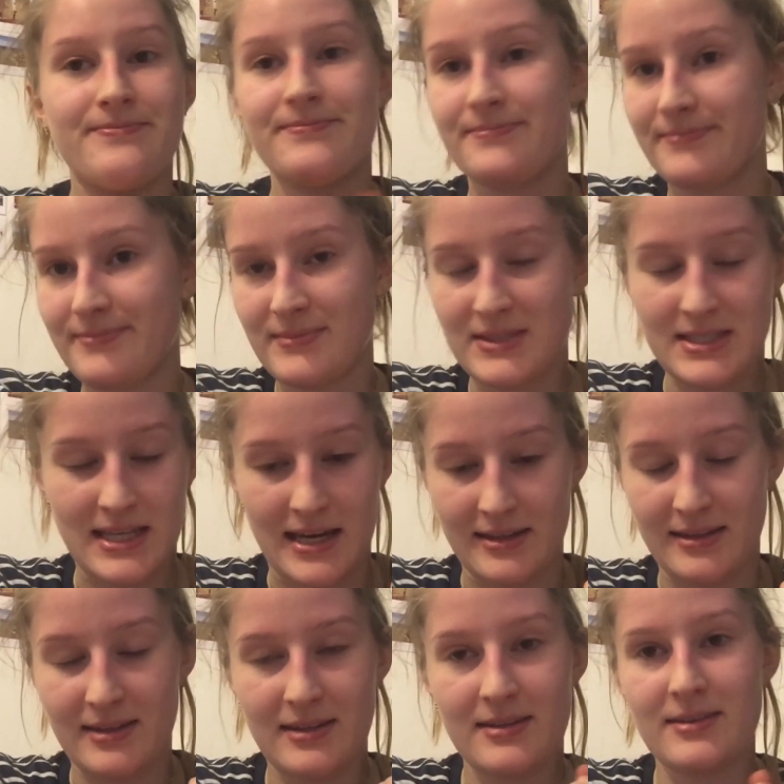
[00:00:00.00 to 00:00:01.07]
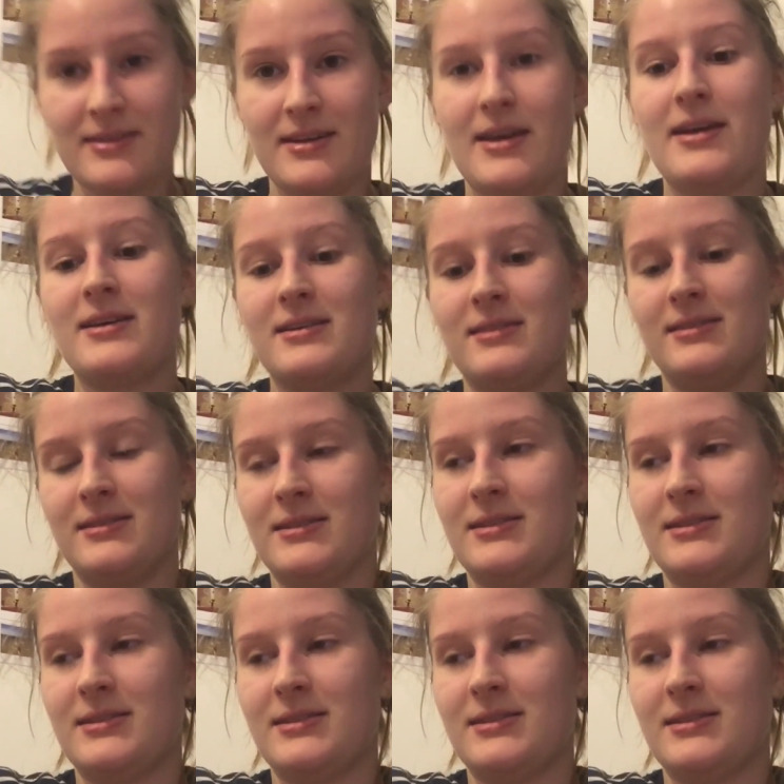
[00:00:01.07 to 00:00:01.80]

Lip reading: So I am super